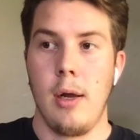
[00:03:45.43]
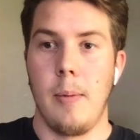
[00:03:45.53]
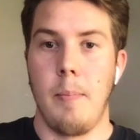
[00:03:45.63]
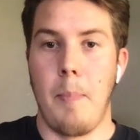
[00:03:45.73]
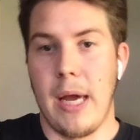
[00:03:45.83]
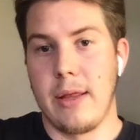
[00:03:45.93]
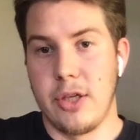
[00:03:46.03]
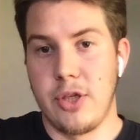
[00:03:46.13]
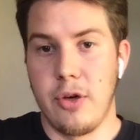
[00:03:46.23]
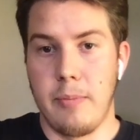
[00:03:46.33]
make the
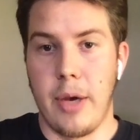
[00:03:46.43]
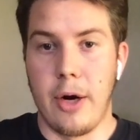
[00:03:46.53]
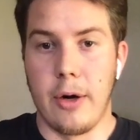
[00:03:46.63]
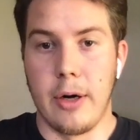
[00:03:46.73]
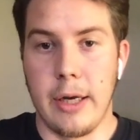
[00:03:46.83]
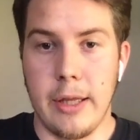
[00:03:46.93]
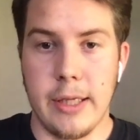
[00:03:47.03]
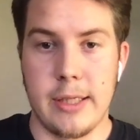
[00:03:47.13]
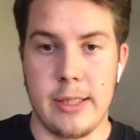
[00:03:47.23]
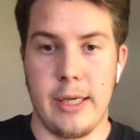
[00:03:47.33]
student better in
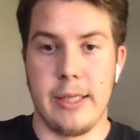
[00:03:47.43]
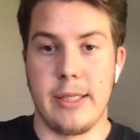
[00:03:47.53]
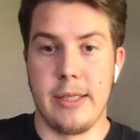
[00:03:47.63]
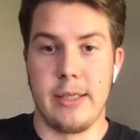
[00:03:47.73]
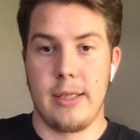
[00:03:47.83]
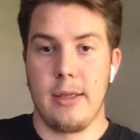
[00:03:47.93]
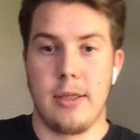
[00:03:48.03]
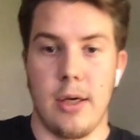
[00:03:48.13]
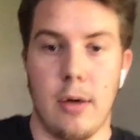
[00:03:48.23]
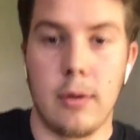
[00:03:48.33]
this instance.
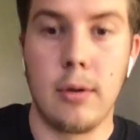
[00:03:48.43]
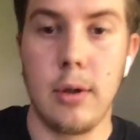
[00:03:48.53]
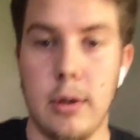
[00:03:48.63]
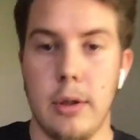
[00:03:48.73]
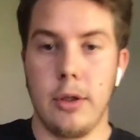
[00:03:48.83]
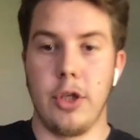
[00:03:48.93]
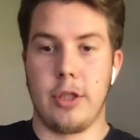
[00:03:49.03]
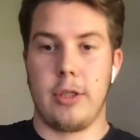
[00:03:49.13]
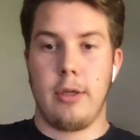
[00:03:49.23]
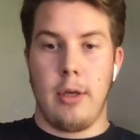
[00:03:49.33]
So
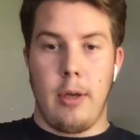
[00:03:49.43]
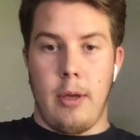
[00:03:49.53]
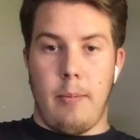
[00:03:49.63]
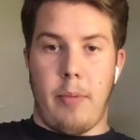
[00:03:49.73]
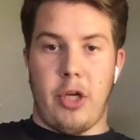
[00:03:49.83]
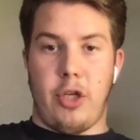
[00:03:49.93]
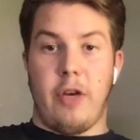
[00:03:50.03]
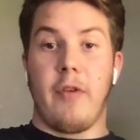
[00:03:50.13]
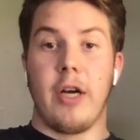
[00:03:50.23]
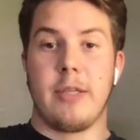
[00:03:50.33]
just make sure you're
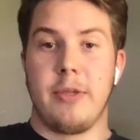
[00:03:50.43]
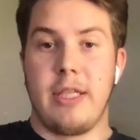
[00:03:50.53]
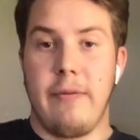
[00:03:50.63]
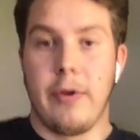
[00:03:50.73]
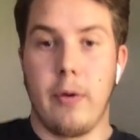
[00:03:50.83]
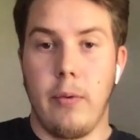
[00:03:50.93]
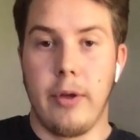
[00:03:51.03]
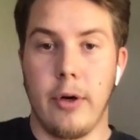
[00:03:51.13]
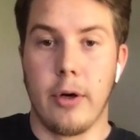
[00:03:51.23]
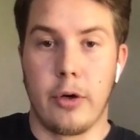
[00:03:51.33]
very specific with
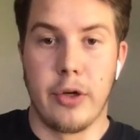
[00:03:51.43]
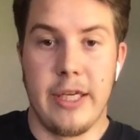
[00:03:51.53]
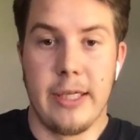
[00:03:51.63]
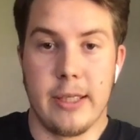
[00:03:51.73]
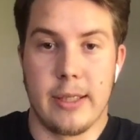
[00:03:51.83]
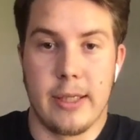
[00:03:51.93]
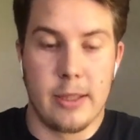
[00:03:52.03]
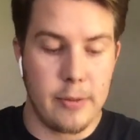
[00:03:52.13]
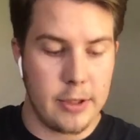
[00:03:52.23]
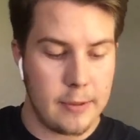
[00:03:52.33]
your critiques and
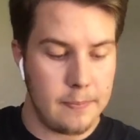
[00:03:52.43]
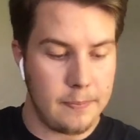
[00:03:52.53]
assessments.